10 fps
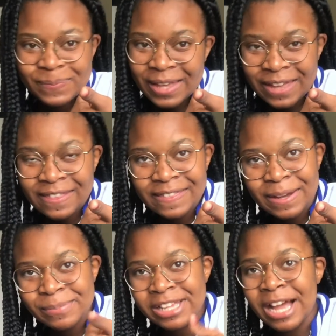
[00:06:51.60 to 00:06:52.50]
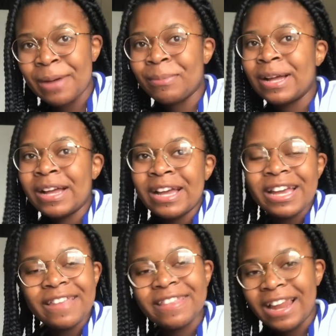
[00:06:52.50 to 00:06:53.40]
hit the thumbs up
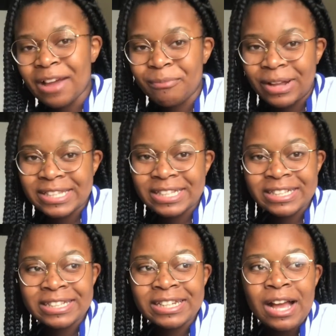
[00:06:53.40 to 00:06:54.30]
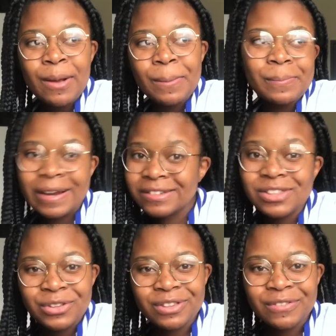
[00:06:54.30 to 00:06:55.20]
hit the like button press the
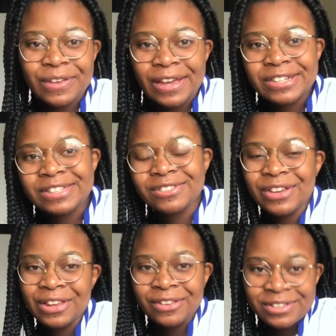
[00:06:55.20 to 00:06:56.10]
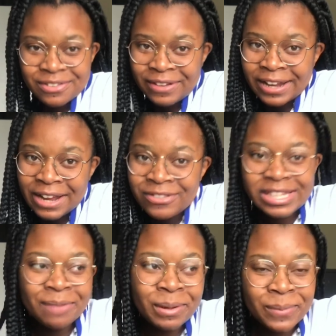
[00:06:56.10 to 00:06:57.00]
notification to get notified every
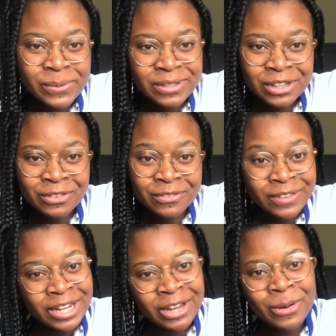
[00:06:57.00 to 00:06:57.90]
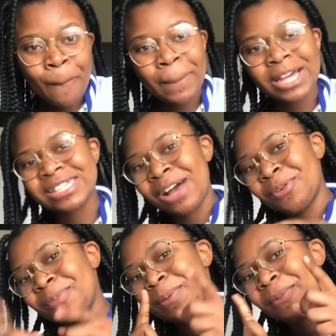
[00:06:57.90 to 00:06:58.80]
time i post a new video because i
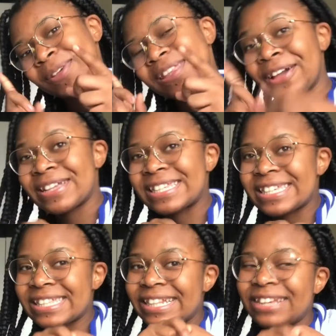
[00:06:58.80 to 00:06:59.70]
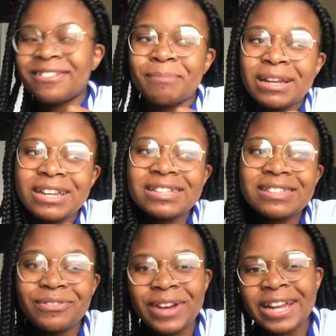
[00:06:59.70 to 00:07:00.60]
will be posting consistently on mondays
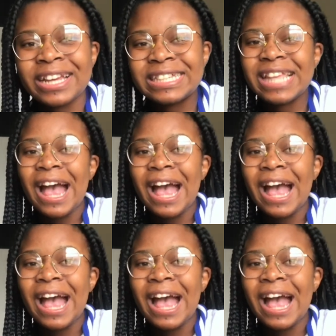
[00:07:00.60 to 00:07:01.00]
and fridays